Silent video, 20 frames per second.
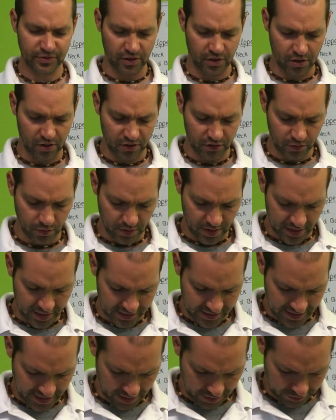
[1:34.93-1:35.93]
all the way
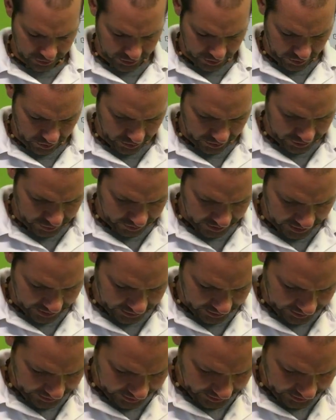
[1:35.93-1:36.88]
down towards my